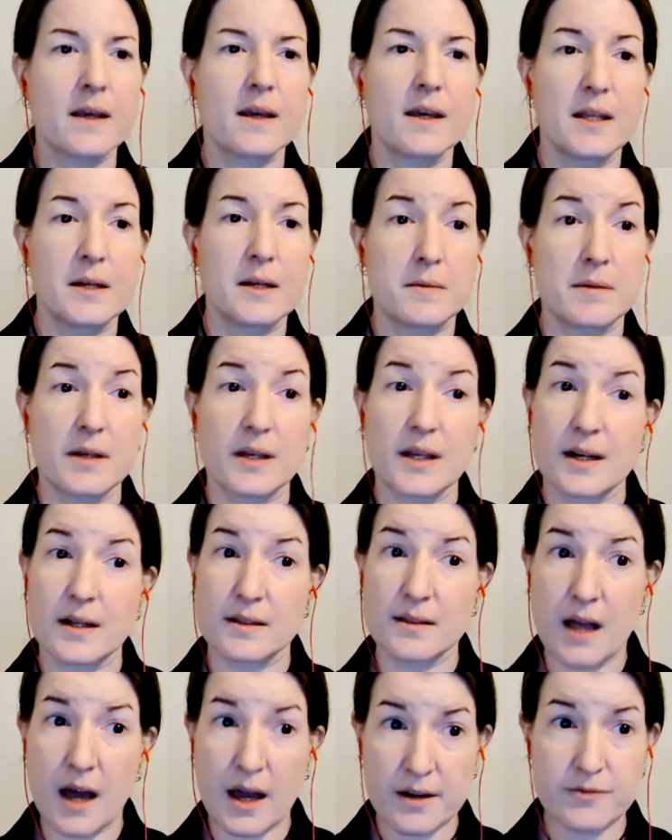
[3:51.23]
in a
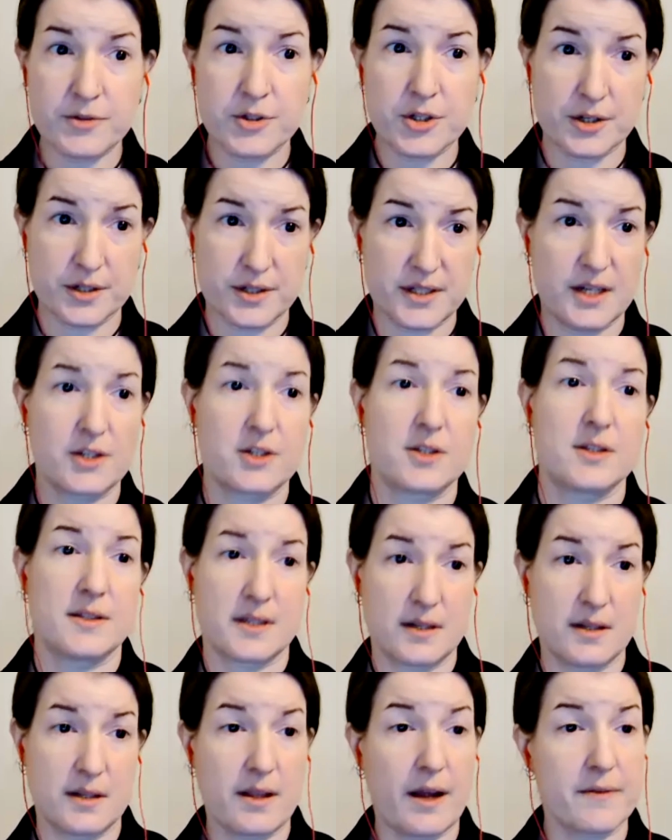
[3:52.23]
lot of
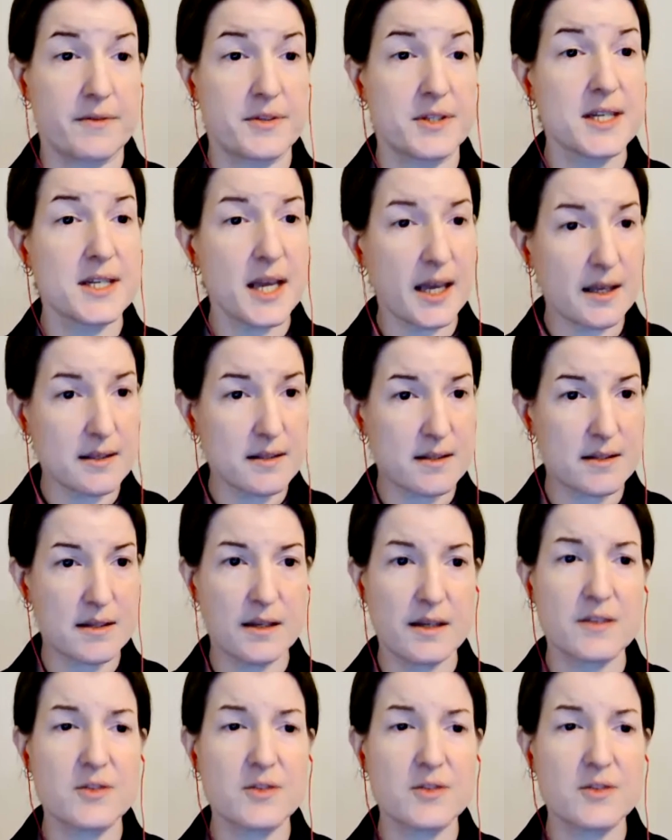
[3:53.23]
jurisdictions and a lot of states,